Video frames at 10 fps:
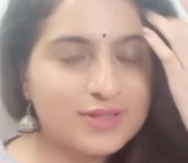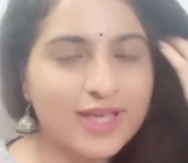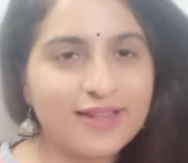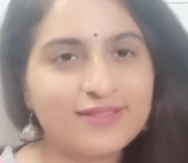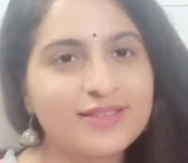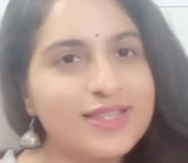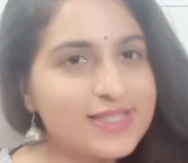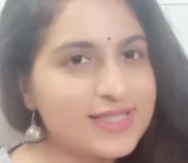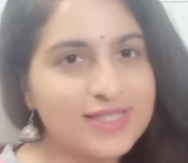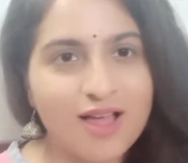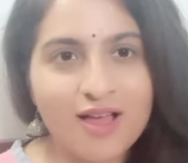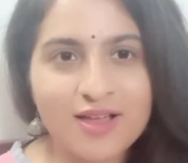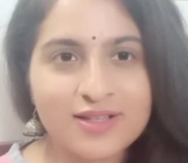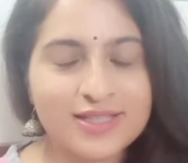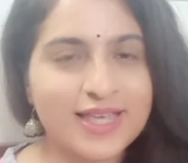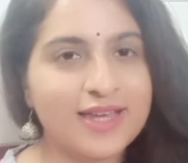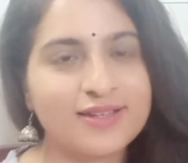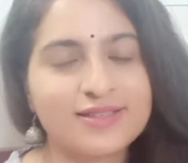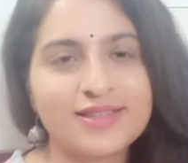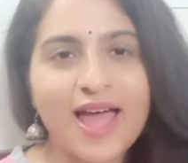get this done,
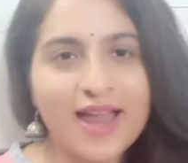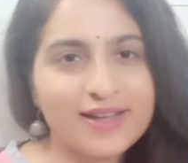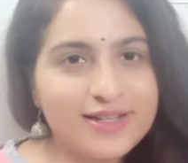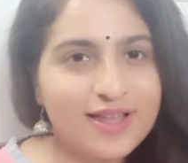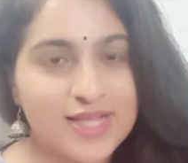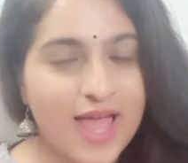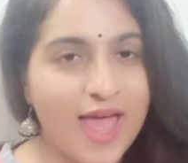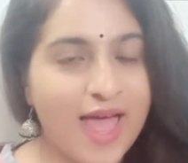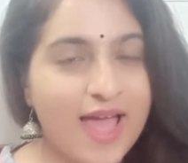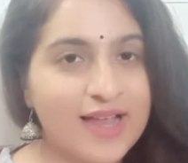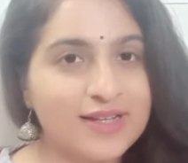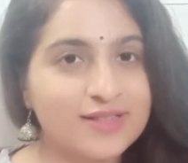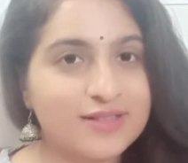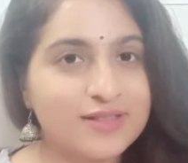get that done, and